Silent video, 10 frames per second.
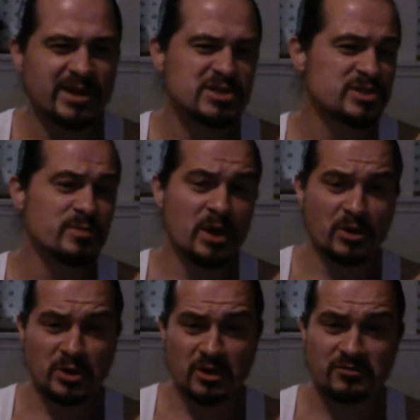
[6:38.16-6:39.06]
smart
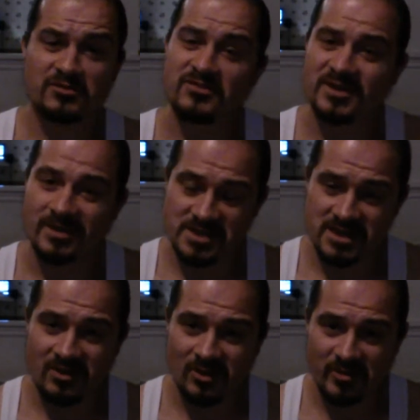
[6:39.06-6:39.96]
enough to figure this
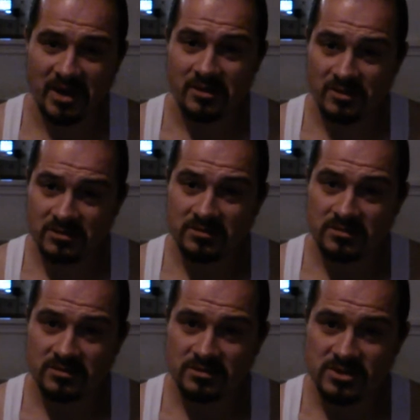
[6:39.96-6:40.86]
out on my own.
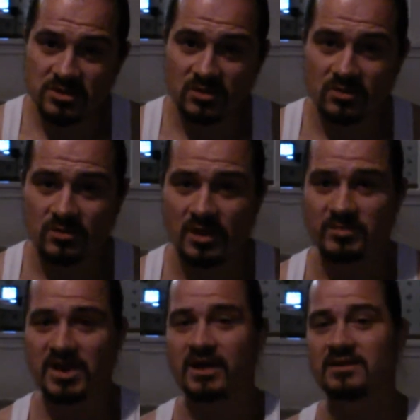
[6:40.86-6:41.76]
So I'm
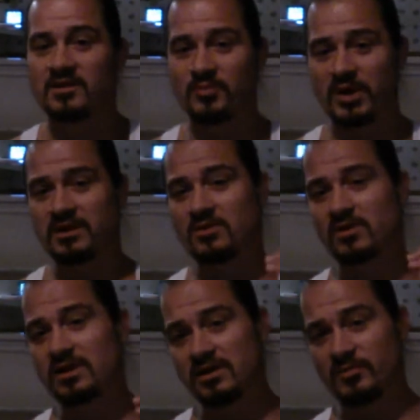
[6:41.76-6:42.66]
kind of depending
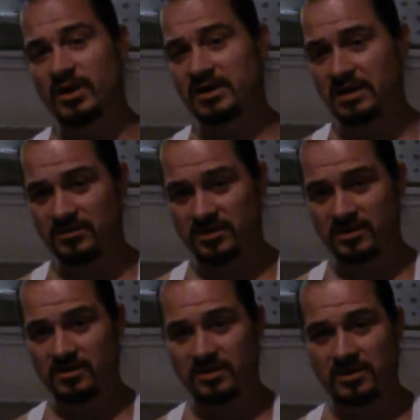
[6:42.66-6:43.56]
on anybody out
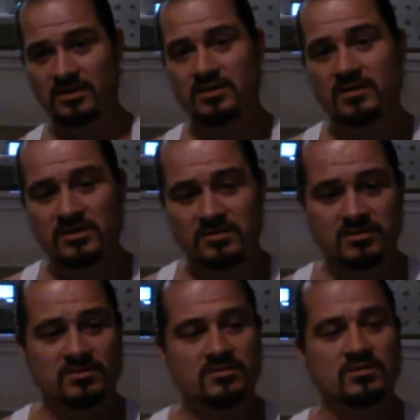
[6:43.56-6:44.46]
there
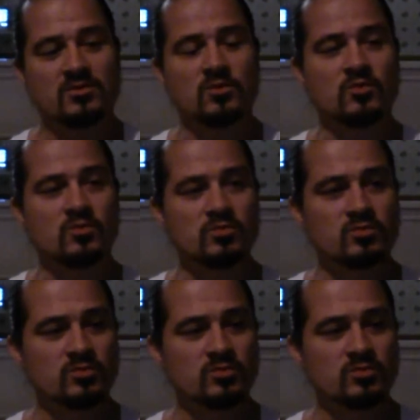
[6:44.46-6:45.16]
who